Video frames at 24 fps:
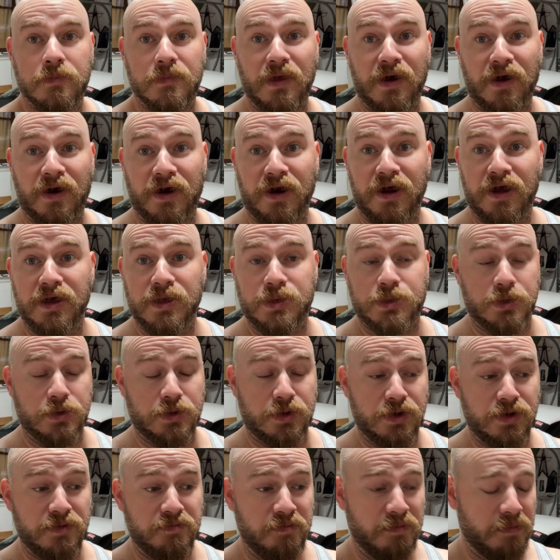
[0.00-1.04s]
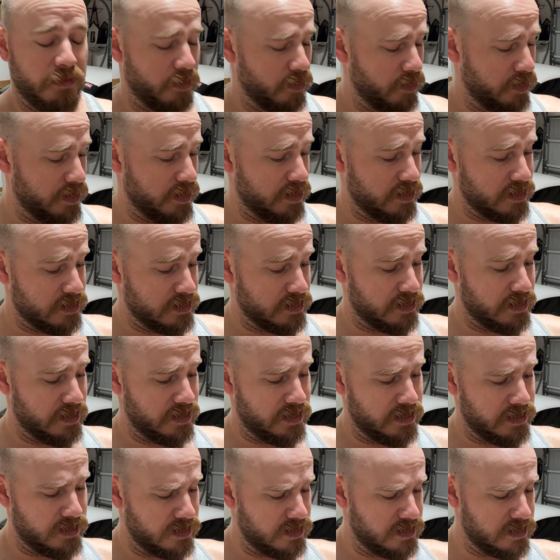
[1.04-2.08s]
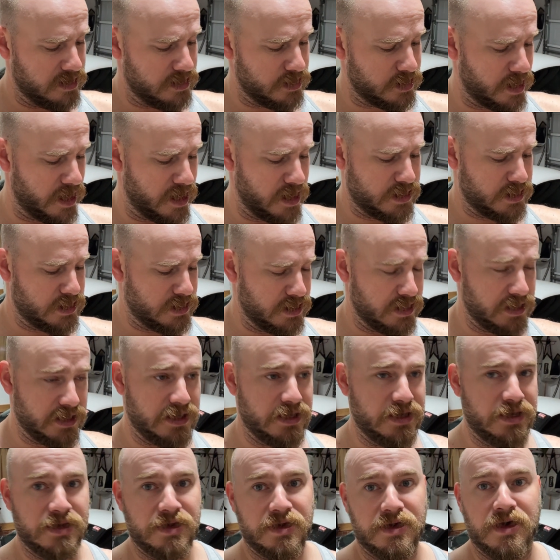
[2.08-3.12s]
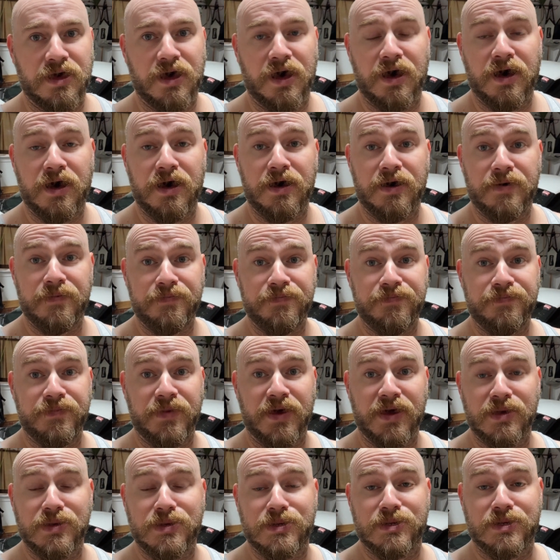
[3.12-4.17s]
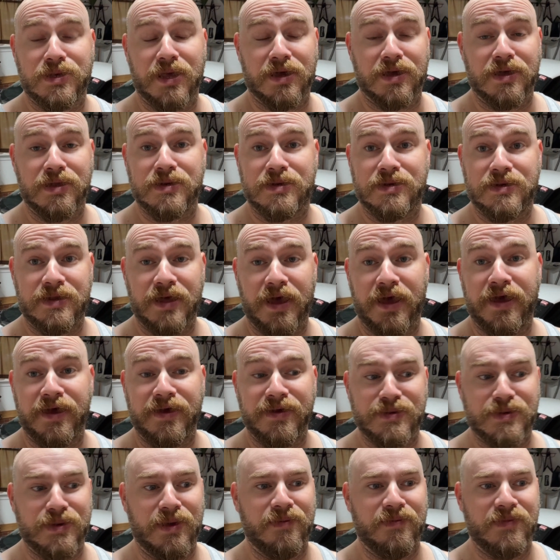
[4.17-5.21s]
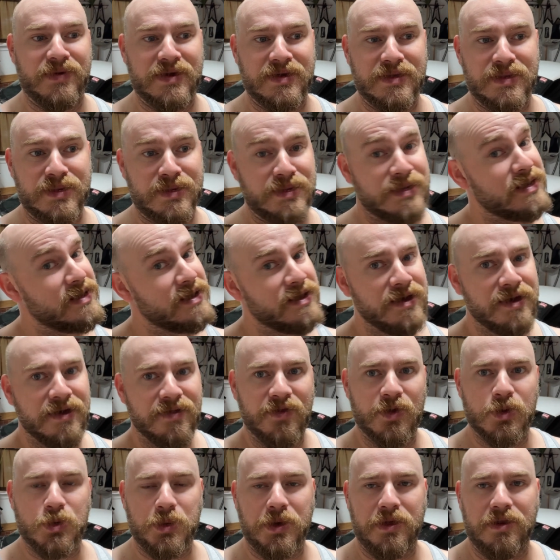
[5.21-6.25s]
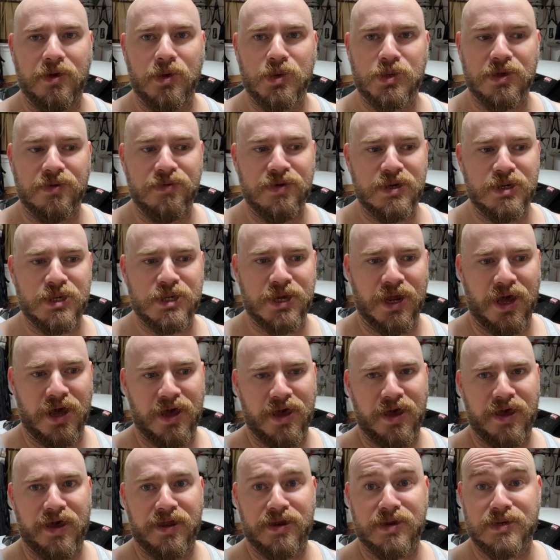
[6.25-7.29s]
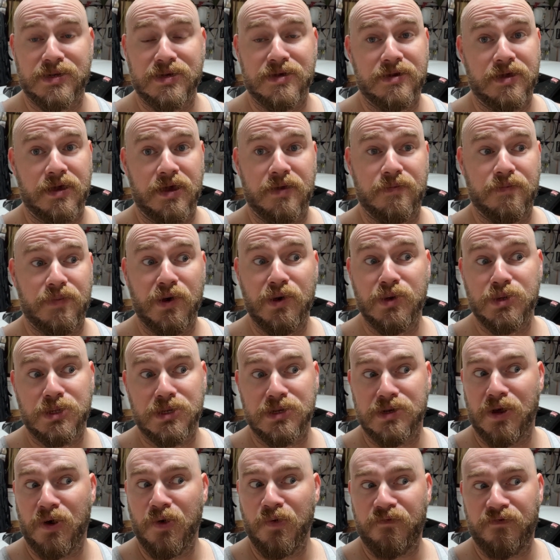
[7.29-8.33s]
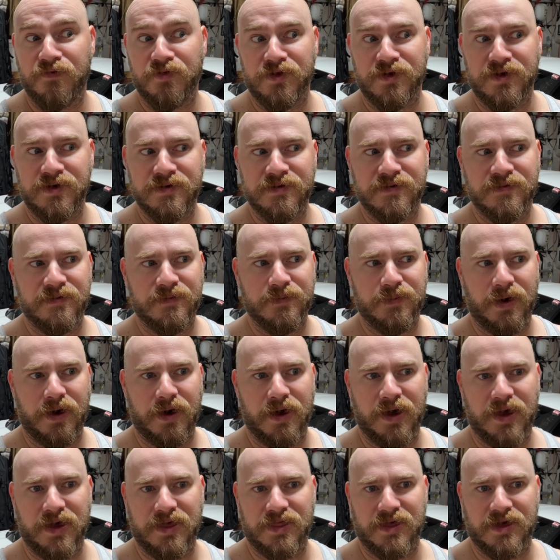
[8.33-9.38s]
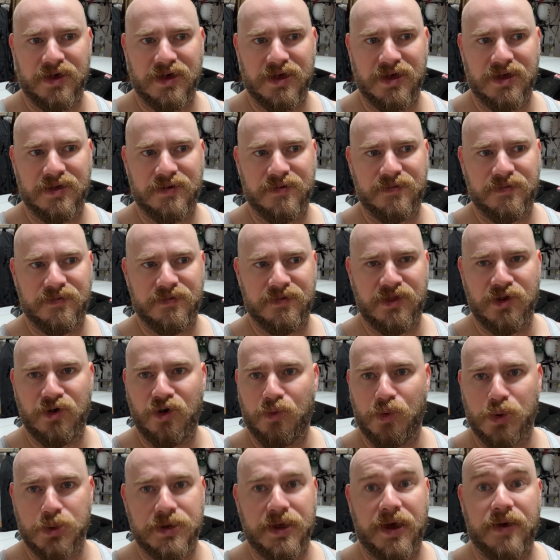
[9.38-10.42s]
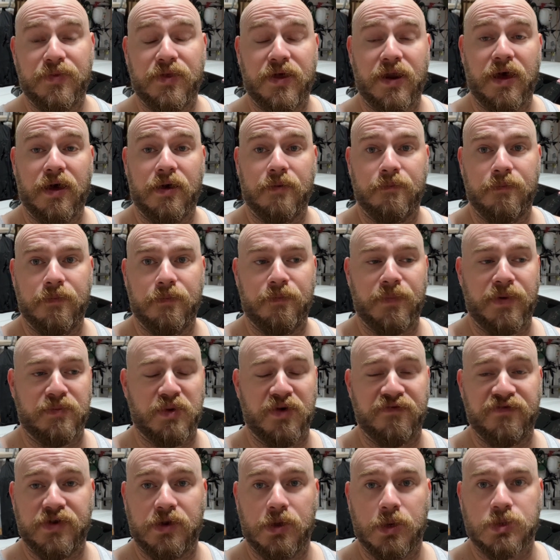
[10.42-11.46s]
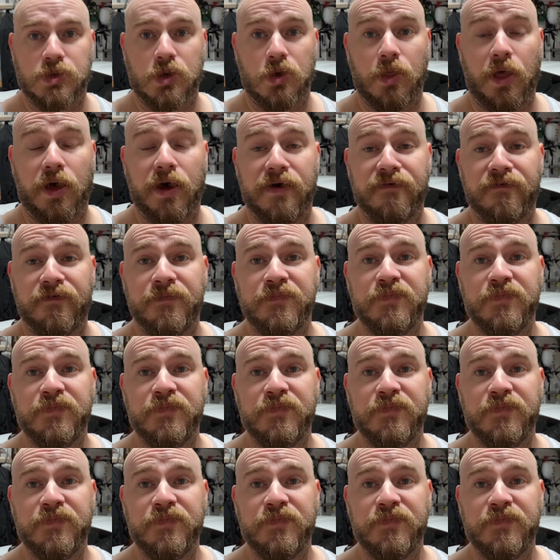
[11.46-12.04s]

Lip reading: All right, so good morning. It is actually May 2nd today, so that means this video is going to be shot, edited, and posted, hopefully, by the normal time that I make my videos go live.